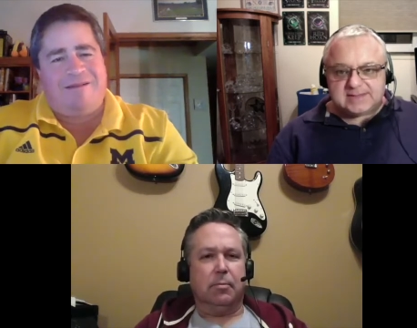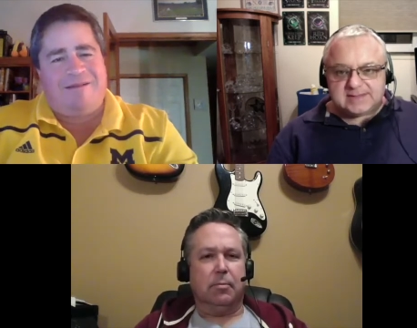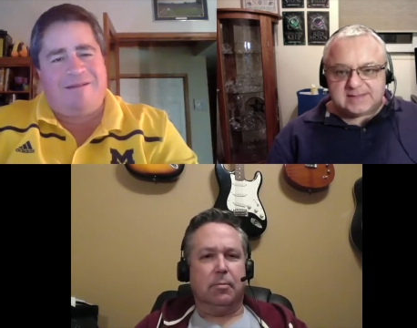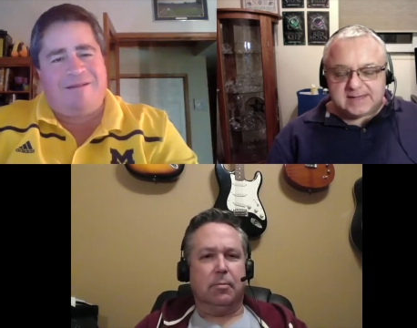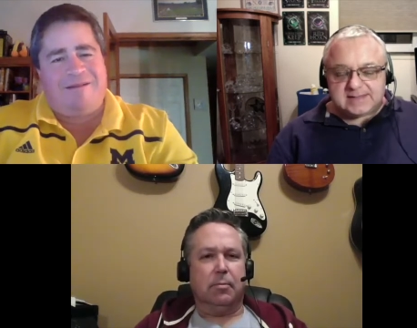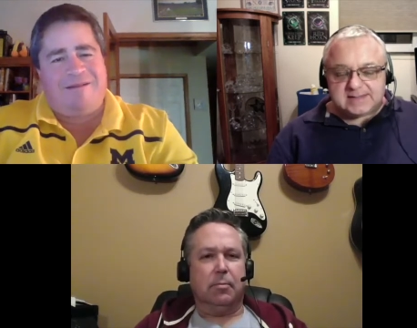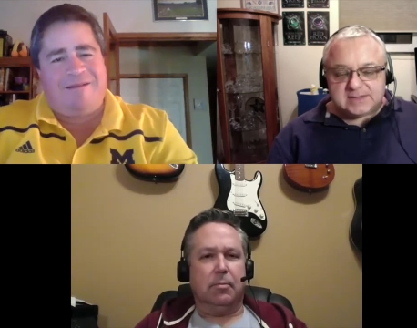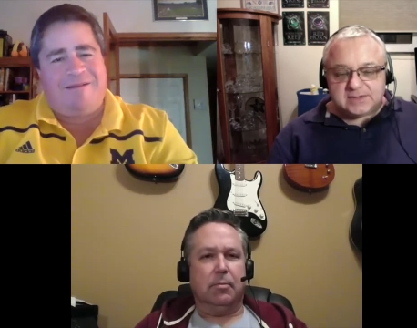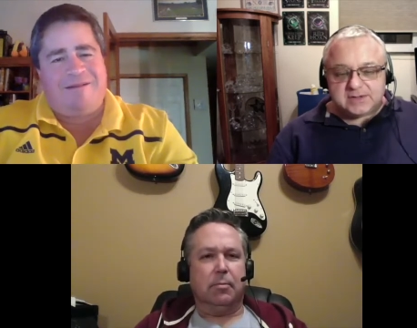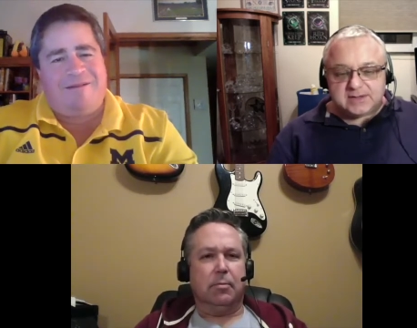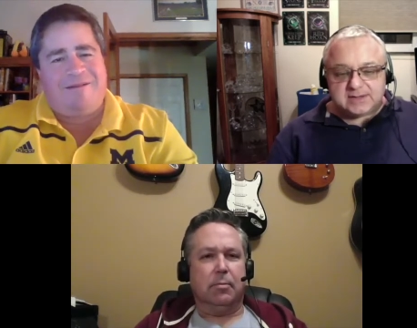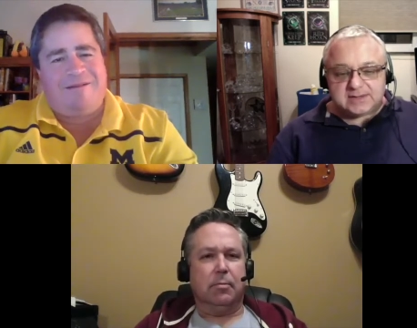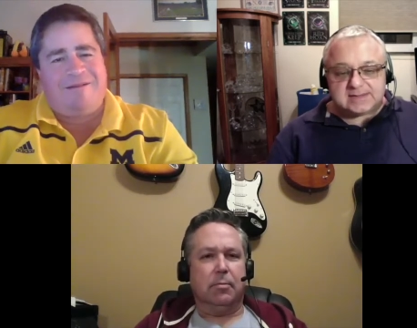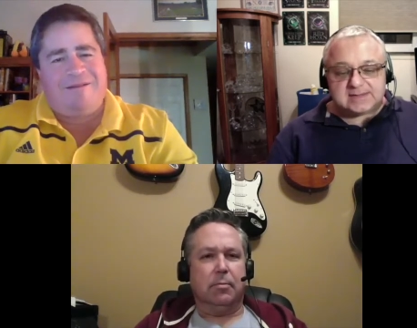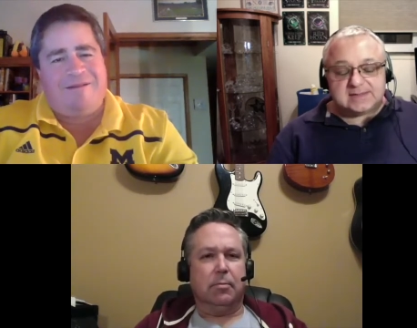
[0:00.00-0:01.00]
Speaker 1: says that you
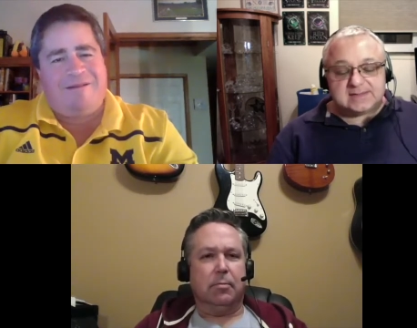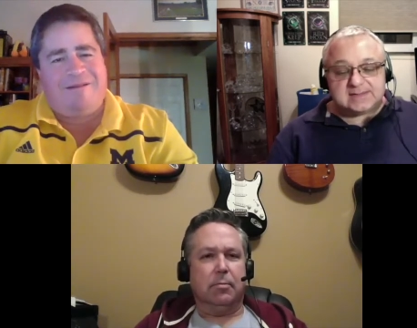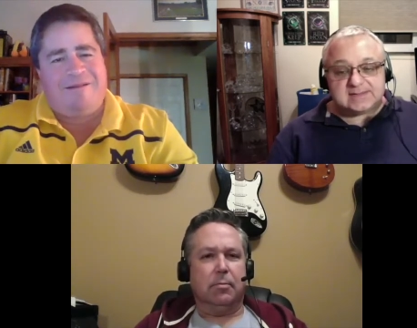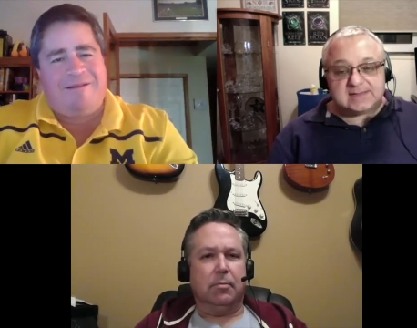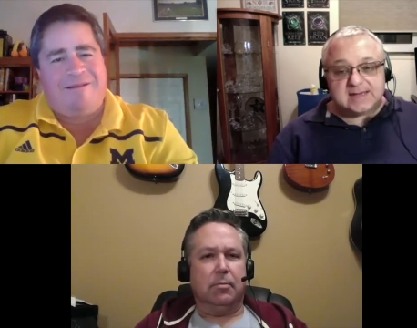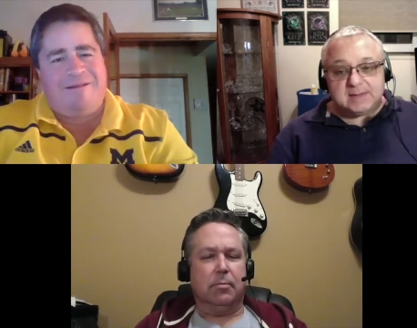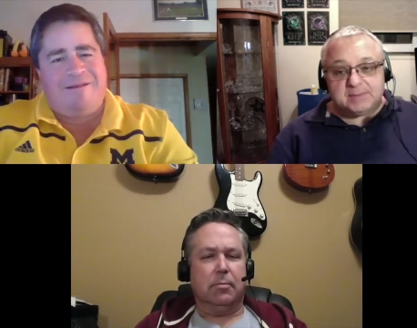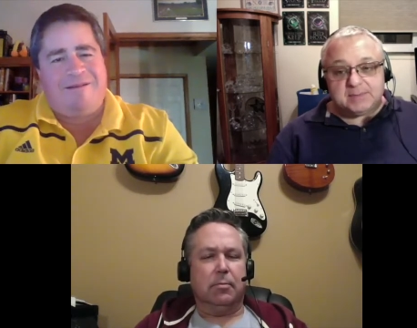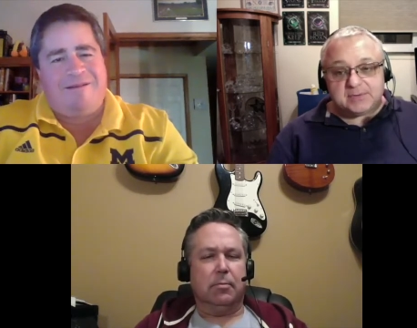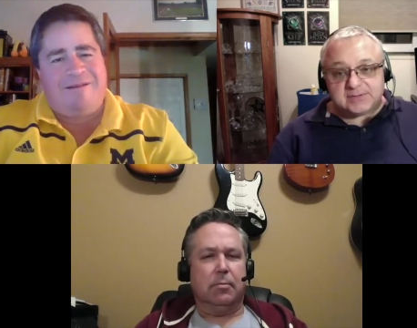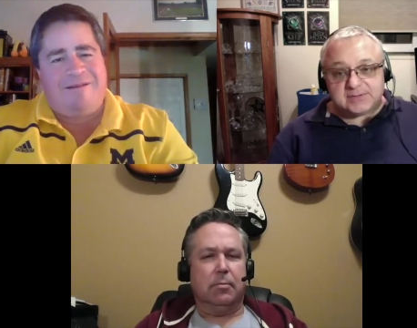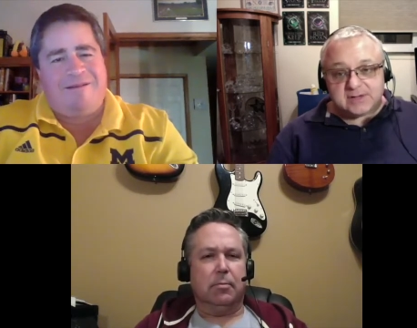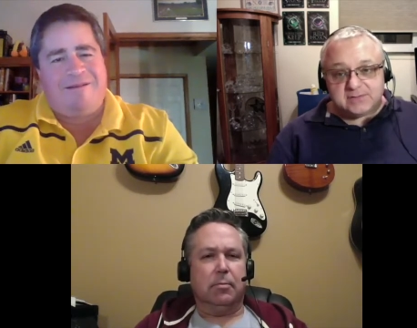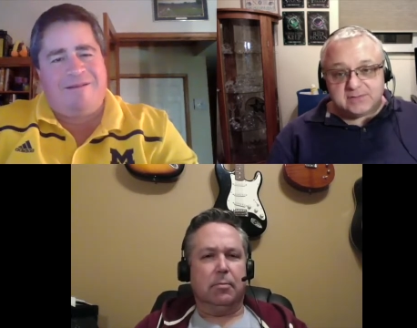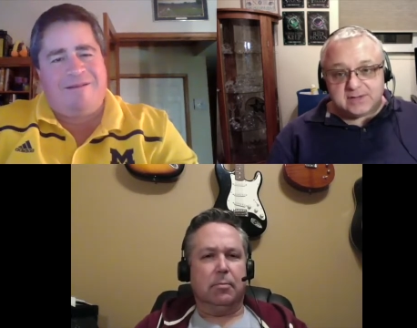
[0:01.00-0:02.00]
can listen to
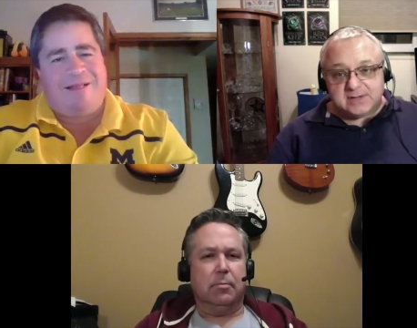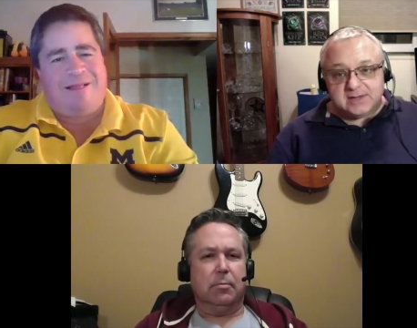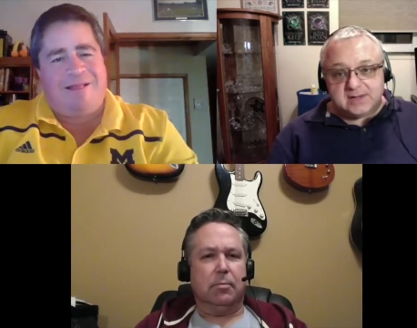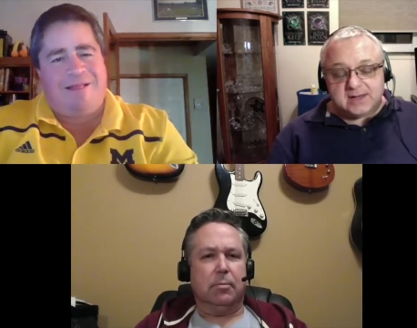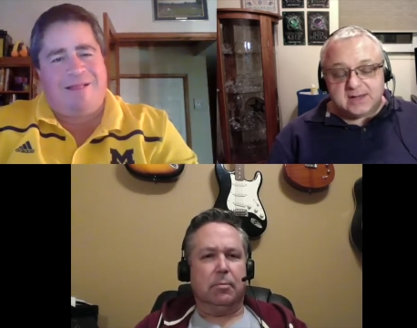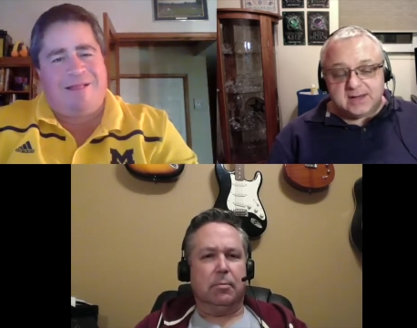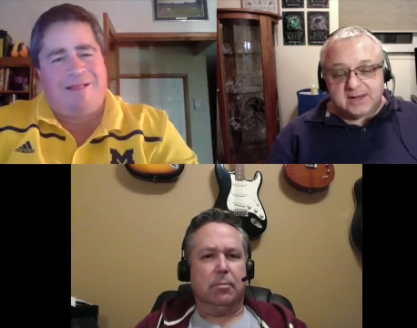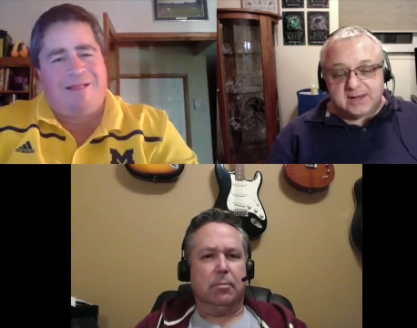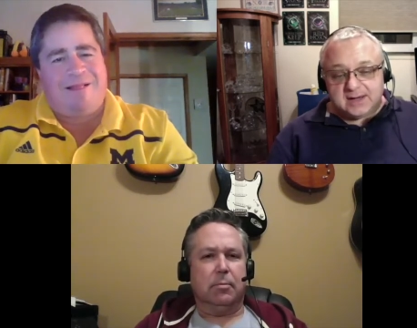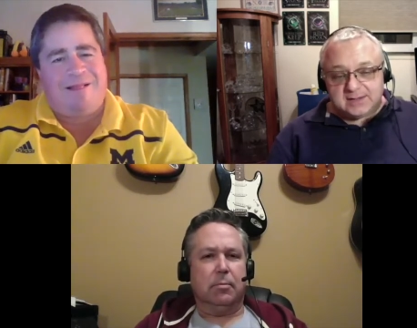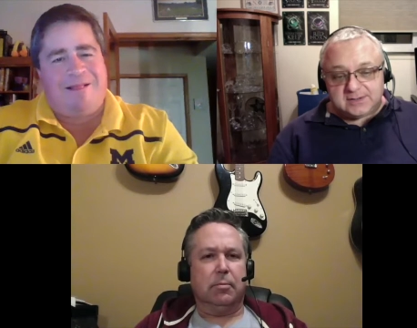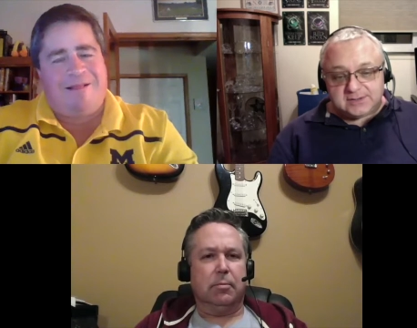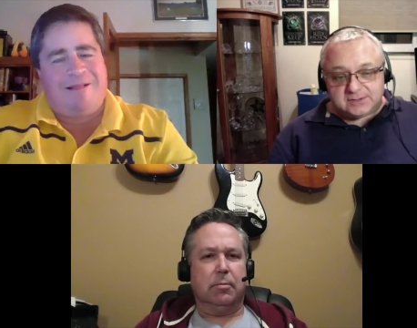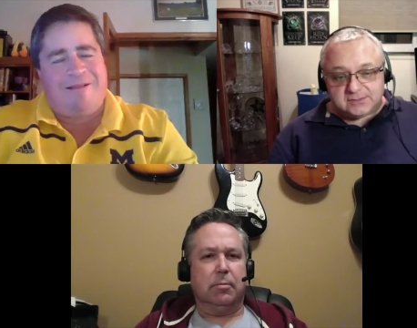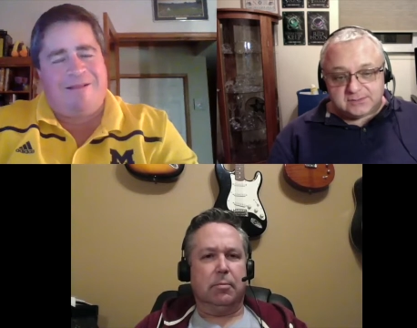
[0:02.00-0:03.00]
samples of it on
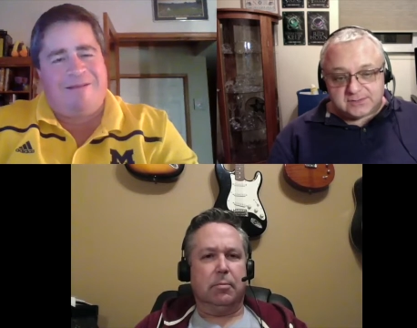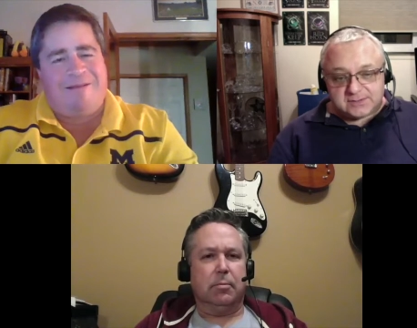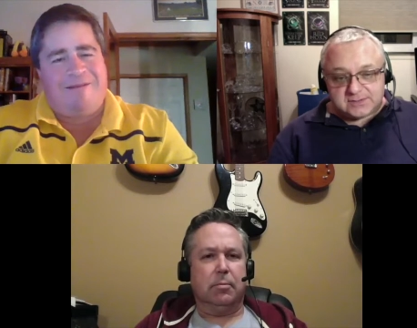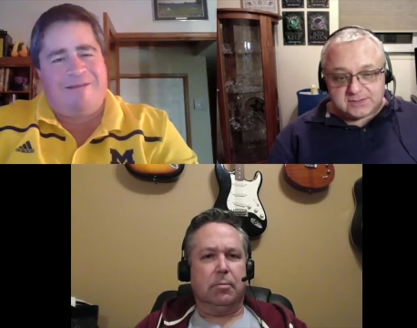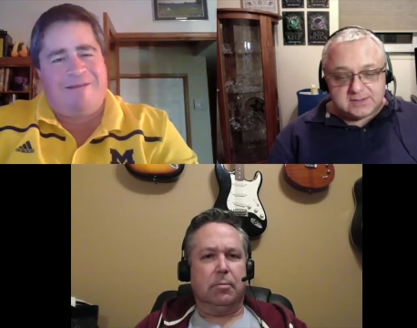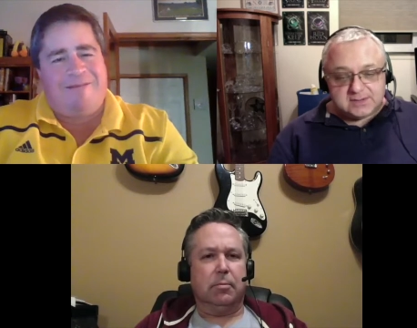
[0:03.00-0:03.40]
iTunes,